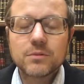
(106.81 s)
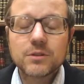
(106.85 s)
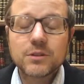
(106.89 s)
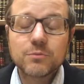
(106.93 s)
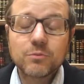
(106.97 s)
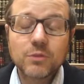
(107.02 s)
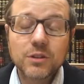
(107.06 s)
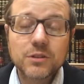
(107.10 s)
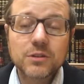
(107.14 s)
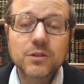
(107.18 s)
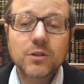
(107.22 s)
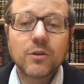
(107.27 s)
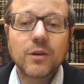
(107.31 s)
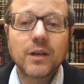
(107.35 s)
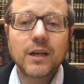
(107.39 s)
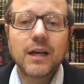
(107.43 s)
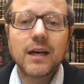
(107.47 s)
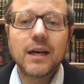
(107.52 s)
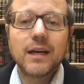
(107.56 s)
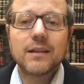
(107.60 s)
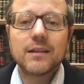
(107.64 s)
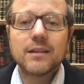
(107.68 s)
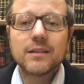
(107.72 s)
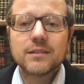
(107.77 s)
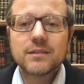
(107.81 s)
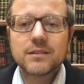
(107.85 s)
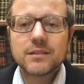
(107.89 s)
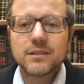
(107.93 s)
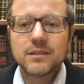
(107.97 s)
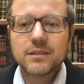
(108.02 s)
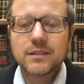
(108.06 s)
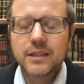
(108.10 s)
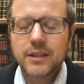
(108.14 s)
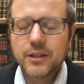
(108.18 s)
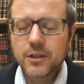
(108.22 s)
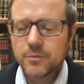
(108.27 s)
what's going on, this
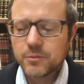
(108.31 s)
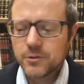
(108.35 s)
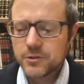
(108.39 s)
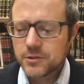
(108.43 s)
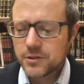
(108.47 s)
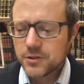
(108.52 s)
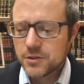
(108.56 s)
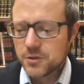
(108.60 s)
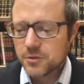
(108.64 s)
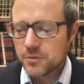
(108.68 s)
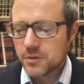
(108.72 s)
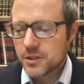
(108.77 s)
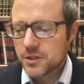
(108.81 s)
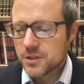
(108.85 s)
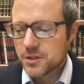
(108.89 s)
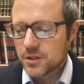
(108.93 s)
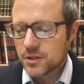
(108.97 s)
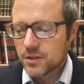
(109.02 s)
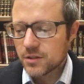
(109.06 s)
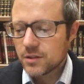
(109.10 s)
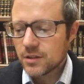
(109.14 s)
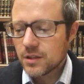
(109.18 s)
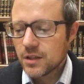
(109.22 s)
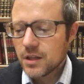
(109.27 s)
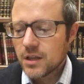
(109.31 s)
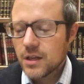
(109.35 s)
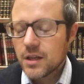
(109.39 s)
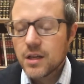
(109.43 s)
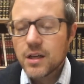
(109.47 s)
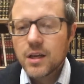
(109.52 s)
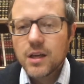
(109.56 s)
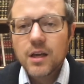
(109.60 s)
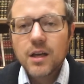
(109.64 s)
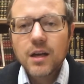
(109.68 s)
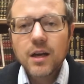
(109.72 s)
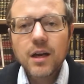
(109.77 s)
terrible situation
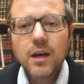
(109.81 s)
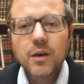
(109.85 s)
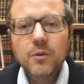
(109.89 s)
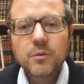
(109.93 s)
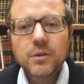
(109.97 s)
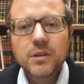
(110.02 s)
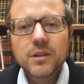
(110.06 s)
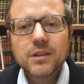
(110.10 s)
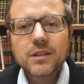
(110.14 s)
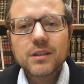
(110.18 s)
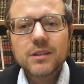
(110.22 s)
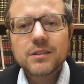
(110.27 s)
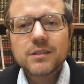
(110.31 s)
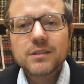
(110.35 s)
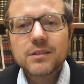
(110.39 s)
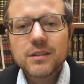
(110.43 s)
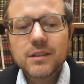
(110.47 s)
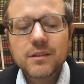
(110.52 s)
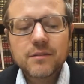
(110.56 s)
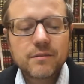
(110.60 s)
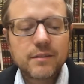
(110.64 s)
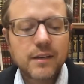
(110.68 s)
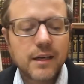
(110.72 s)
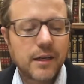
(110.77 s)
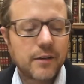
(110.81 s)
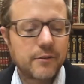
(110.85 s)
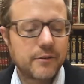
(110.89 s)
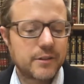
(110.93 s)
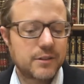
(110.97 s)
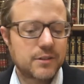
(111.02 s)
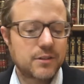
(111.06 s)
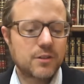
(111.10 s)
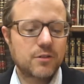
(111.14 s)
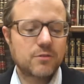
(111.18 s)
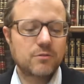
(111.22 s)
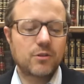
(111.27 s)
with this
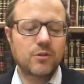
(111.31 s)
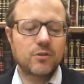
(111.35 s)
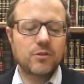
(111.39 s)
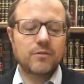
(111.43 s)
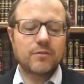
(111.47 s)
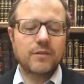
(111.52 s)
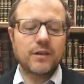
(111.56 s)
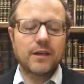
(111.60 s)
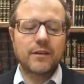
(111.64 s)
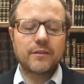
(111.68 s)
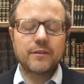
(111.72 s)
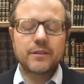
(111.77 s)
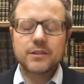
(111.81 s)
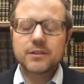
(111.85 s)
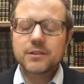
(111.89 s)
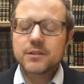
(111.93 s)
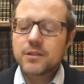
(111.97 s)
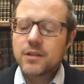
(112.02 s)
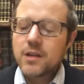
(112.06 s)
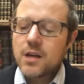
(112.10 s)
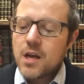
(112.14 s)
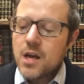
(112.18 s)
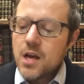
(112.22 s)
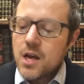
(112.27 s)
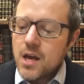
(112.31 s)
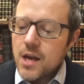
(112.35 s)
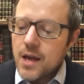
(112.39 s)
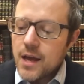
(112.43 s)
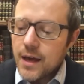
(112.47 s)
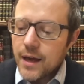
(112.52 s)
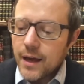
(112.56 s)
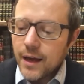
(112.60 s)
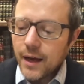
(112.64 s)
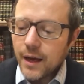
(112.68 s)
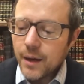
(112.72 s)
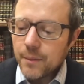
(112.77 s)
coronavirus.
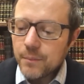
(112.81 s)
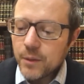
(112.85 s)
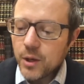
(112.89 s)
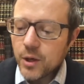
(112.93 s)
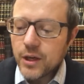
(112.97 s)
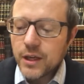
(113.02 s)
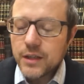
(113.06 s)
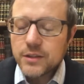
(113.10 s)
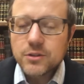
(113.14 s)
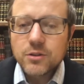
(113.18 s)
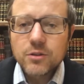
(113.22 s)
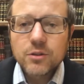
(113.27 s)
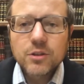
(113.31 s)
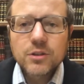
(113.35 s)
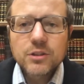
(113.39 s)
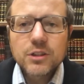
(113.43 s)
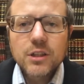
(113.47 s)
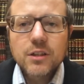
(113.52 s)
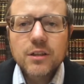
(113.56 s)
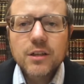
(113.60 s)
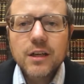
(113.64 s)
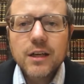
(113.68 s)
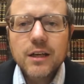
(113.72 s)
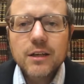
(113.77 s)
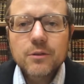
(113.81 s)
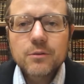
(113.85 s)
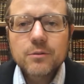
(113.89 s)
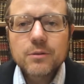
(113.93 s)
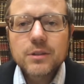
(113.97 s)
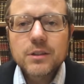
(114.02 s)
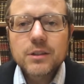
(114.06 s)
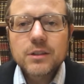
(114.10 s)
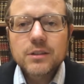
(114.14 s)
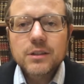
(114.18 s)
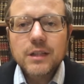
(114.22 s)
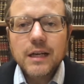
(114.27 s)
Okay, so those are
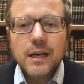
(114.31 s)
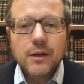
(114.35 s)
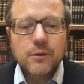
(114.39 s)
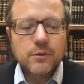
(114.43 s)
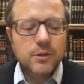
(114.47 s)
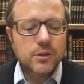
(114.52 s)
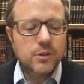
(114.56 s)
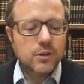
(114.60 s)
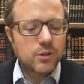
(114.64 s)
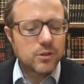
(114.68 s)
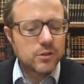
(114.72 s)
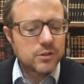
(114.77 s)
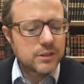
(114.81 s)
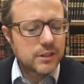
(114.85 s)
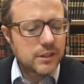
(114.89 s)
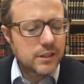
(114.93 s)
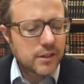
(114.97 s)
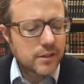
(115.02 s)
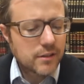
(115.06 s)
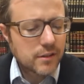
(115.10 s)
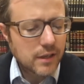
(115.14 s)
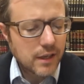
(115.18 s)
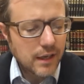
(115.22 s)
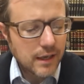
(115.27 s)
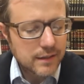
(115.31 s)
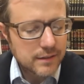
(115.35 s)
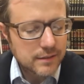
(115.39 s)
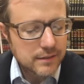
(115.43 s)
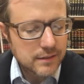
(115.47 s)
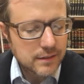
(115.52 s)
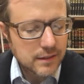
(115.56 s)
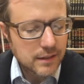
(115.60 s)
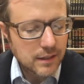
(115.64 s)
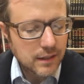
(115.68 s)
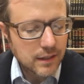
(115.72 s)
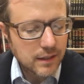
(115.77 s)
our goals here, and
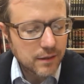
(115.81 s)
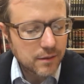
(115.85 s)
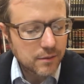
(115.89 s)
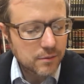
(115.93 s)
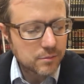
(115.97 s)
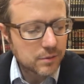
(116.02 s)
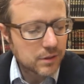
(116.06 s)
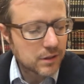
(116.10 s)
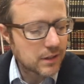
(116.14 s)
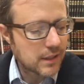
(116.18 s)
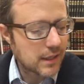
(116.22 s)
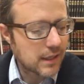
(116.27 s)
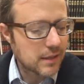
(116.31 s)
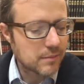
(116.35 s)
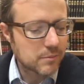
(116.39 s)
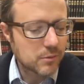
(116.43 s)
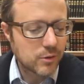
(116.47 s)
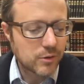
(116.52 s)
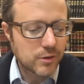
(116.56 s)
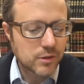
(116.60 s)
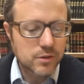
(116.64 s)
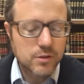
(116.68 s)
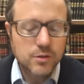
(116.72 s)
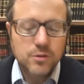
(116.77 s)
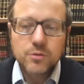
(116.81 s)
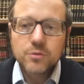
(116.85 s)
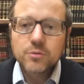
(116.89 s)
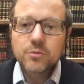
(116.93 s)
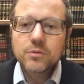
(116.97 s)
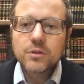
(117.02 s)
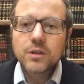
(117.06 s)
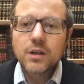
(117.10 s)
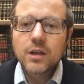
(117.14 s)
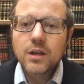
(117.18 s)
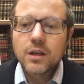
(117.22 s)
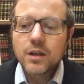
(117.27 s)
with that, I'm going
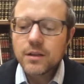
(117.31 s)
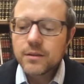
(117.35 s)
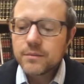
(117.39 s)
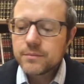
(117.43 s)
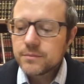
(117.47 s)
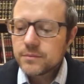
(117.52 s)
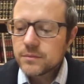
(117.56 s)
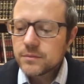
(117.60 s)
to